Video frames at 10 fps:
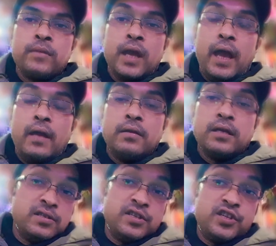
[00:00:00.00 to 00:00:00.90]
and as
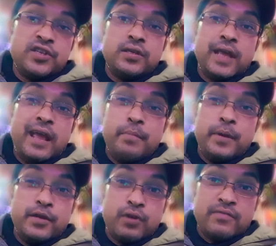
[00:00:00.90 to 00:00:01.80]
I suggested,
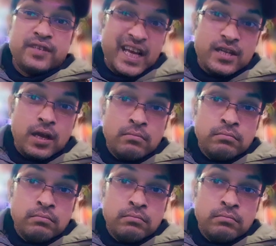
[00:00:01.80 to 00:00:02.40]
everybody drives a Tesla.